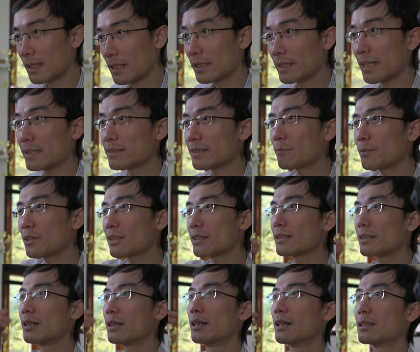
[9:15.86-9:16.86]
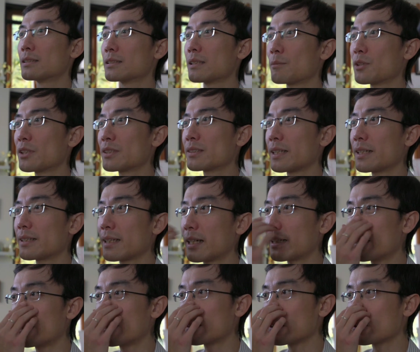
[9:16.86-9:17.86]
Yeah, somebody said that this